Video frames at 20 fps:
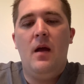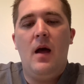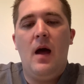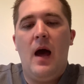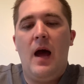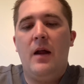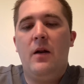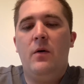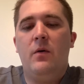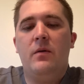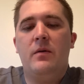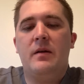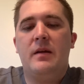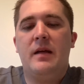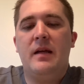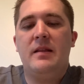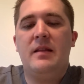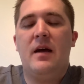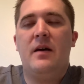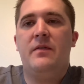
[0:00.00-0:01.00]
I don't
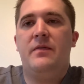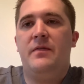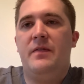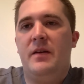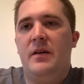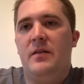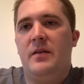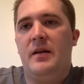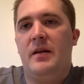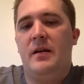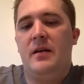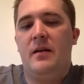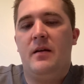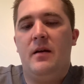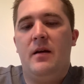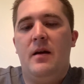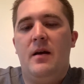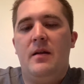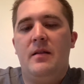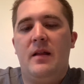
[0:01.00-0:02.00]
get that feeling
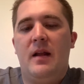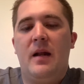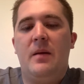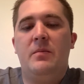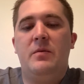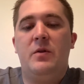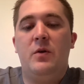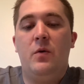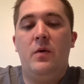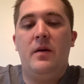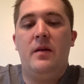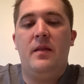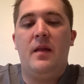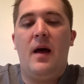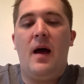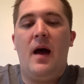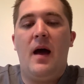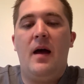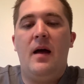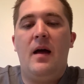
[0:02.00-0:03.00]
that I'm doing
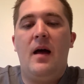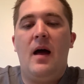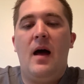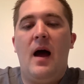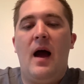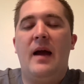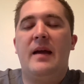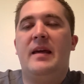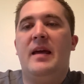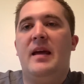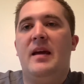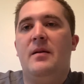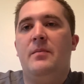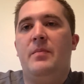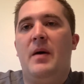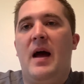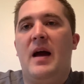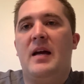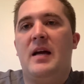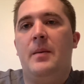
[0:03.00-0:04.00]
that. I can
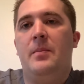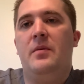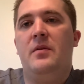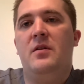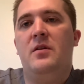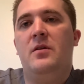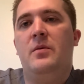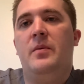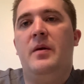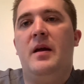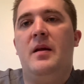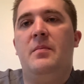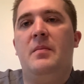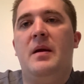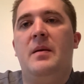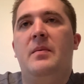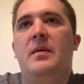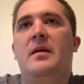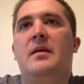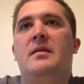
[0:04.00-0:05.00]
back up a little bit and
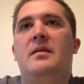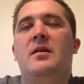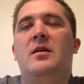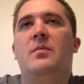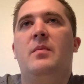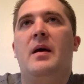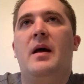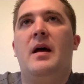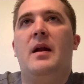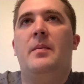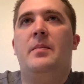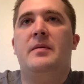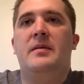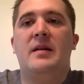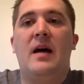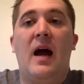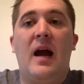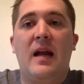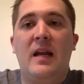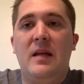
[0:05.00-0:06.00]
maybe tilt my head up a
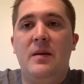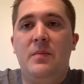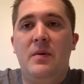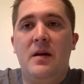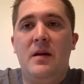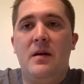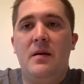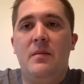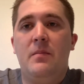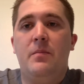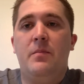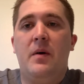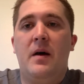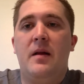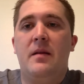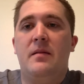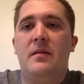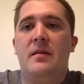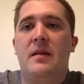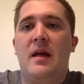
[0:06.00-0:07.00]
tiny bit,
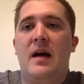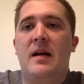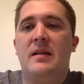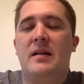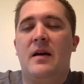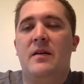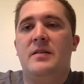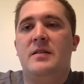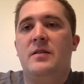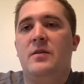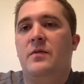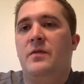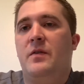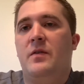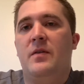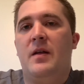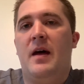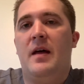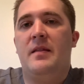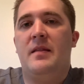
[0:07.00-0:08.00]
but that I still feel
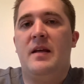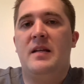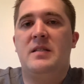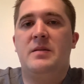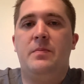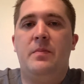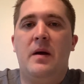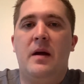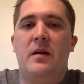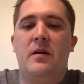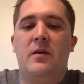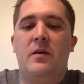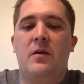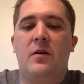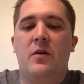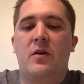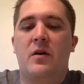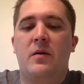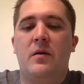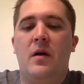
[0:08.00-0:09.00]
that that's
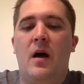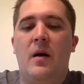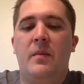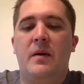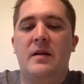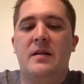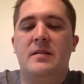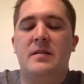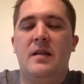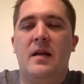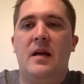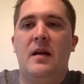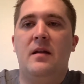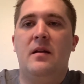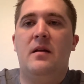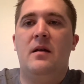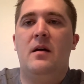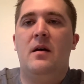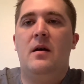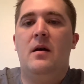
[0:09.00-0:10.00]
better ergonomics than
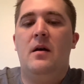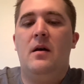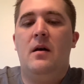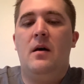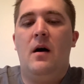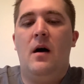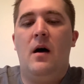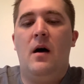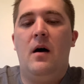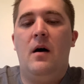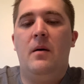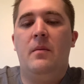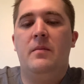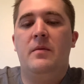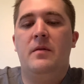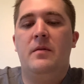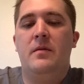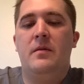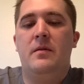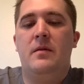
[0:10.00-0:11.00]

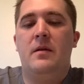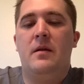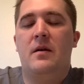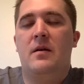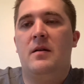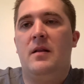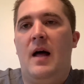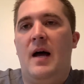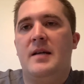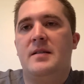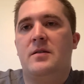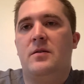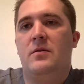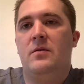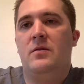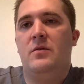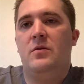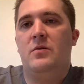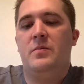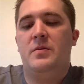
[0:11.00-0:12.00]
the classical
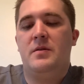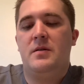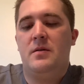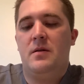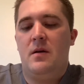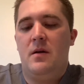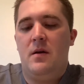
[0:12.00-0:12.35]
loupes.